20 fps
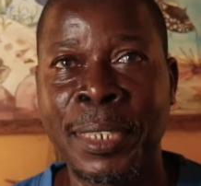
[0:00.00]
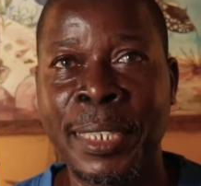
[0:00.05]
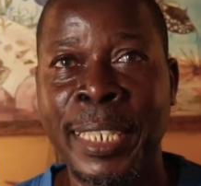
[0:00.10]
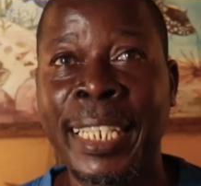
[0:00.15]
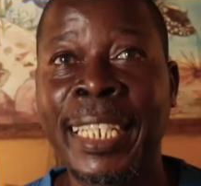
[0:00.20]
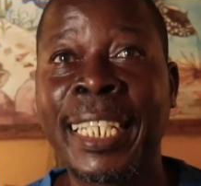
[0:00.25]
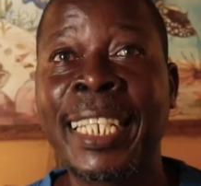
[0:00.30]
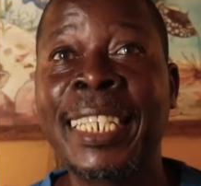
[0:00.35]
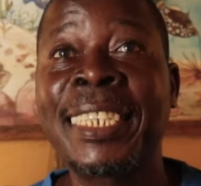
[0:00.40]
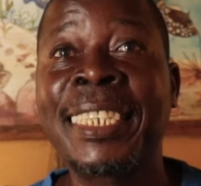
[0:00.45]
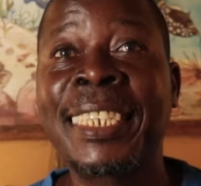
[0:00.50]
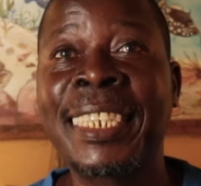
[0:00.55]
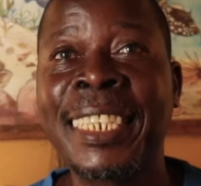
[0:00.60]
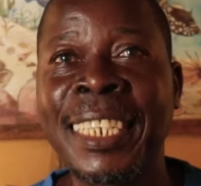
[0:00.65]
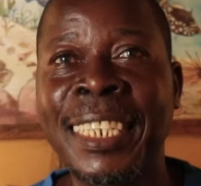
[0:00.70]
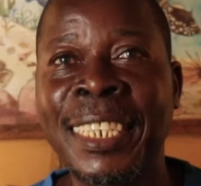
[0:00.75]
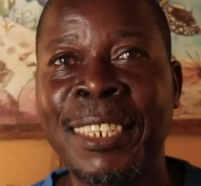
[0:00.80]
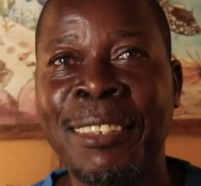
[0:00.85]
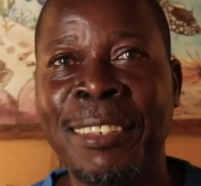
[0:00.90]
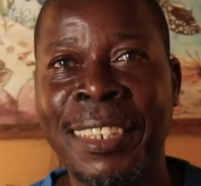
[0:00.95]
They can
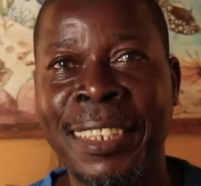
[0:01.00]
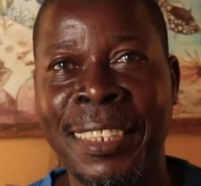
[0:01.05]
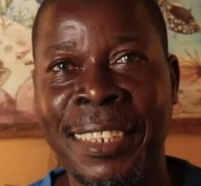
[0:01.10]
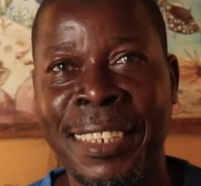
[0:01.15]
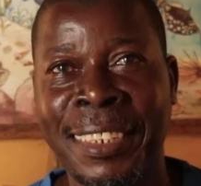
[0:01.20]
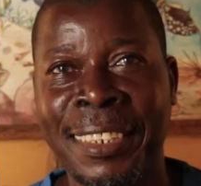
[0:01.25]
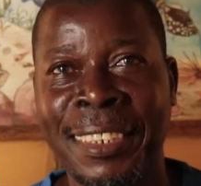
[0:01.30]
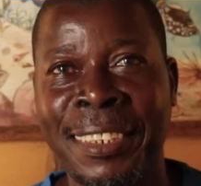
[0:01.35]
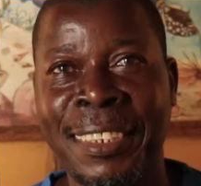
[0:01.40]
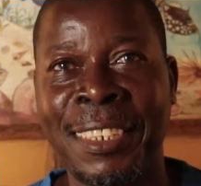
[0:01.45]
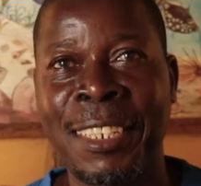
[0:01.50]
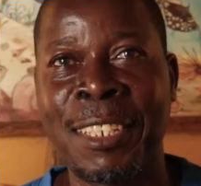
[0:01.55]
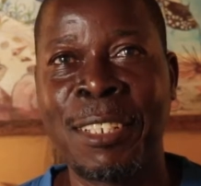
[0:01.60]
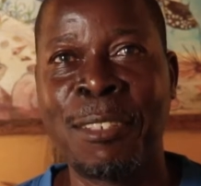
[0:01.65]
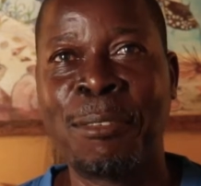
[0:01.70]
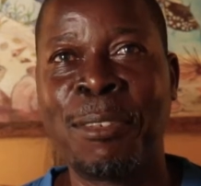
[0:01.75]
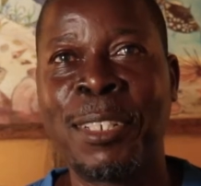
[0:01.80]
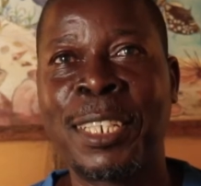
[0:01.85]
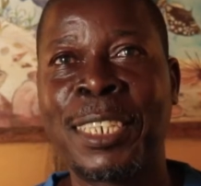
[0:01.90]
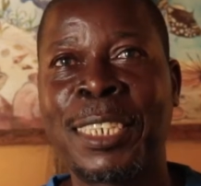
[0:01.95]
steal your things.
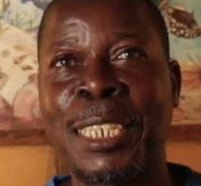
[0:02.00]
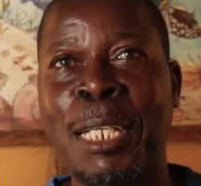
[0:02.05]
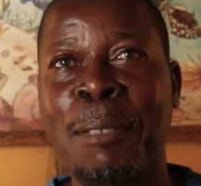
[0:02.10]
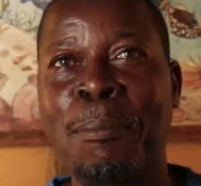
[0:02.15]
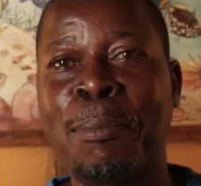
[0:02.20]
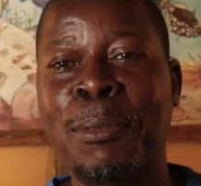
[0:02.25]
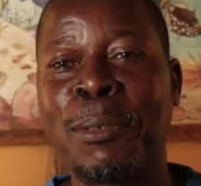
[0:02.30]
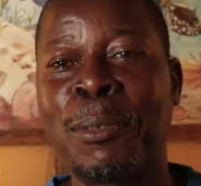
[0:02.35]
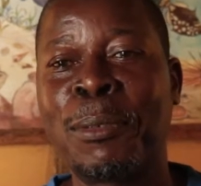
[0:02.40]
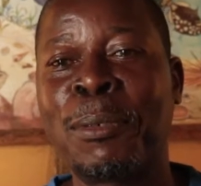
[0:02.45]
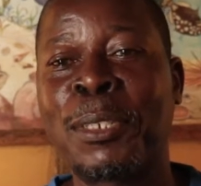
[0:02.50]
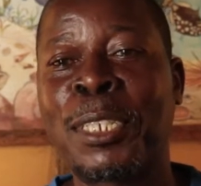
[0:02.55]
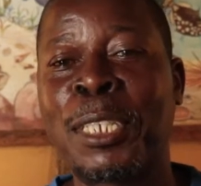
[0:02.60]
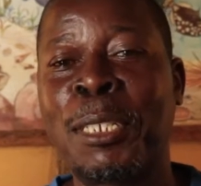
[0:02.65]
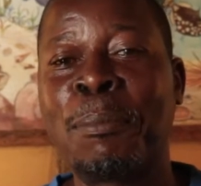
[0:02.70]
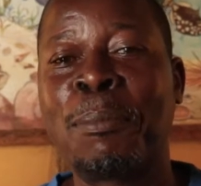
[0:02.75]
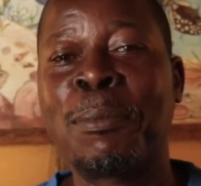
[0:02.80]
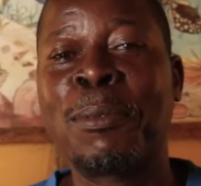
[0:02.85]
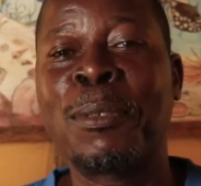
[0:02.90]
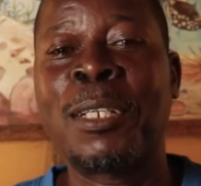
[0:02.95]
For example, you
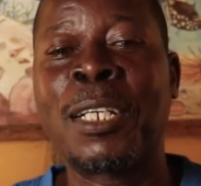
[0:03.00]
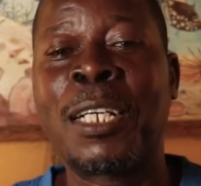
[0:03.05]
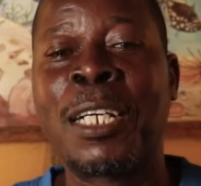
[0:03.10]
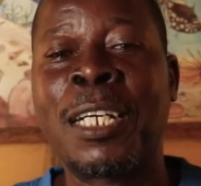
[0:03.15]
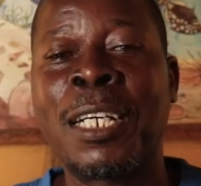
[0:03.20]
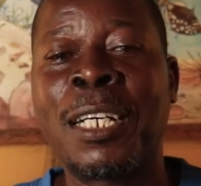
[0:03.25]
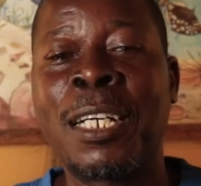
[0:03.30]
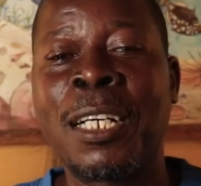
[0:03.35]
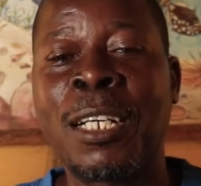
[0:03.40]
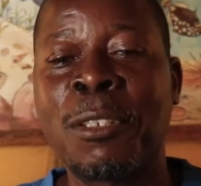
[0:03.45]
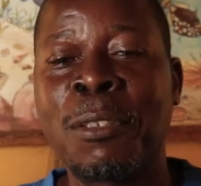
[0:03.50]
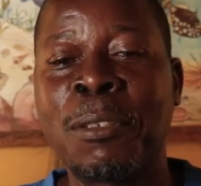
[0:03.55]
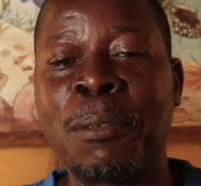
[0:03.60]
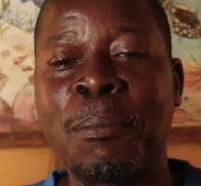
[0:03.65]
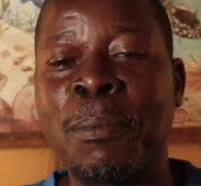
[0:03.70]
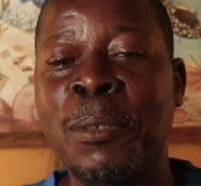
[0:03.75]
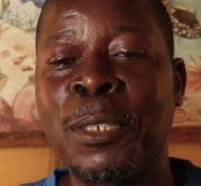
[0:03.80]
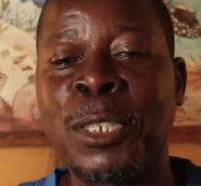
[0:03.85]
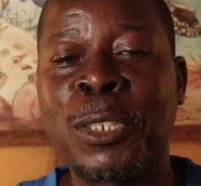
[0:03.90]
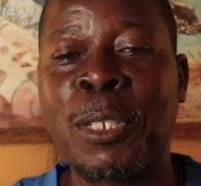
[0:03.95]
keep your, you
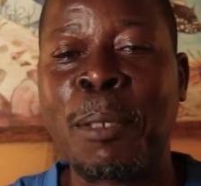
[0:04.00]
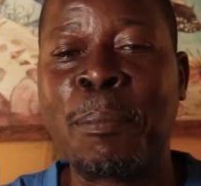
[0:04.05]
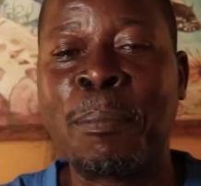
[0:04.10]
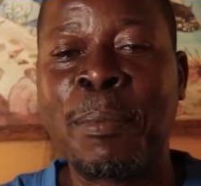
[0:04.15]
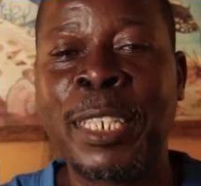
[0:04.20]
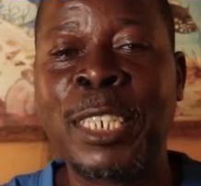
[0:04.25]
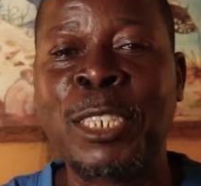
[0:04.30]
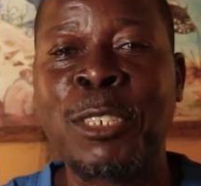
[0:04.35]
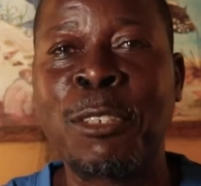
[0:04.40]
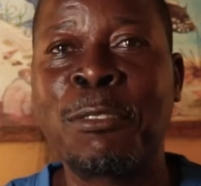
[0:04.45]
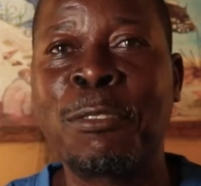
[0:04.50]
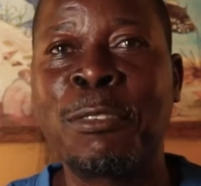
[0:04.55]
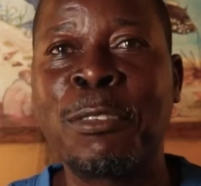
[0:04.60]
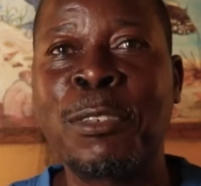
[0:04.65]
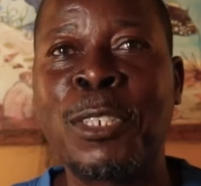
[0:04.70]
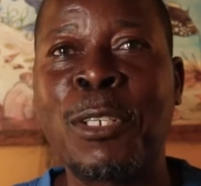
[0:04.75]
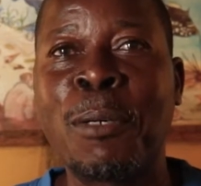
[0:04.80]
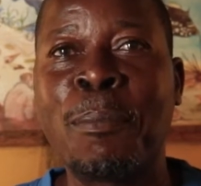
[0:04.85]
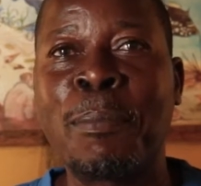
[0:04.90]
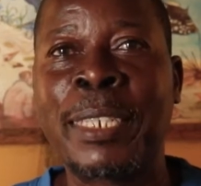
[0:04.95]
put your plate of
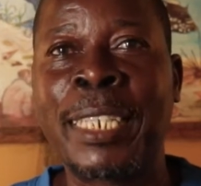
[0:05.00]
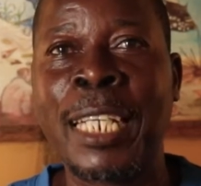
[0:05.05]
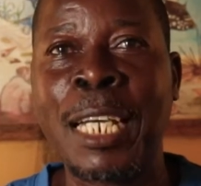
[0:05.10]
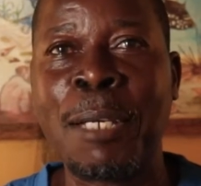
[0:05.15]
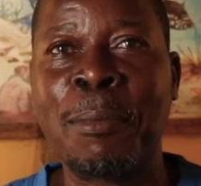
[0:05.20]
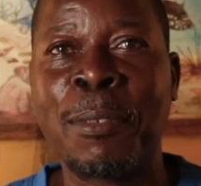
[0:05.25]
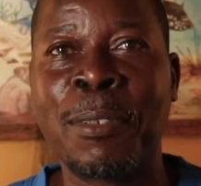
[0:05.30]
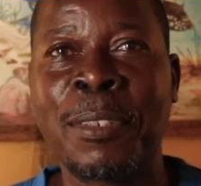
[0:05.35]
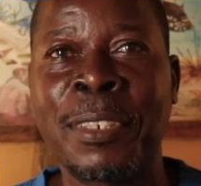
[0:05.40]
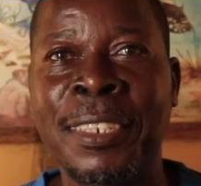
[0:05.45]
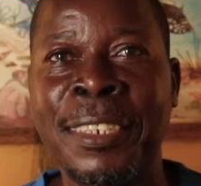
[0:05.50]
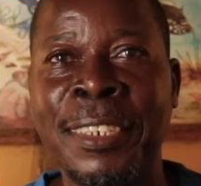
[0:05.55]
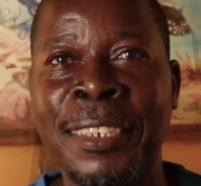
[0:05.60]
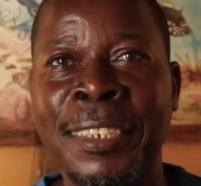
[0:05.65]
food on table.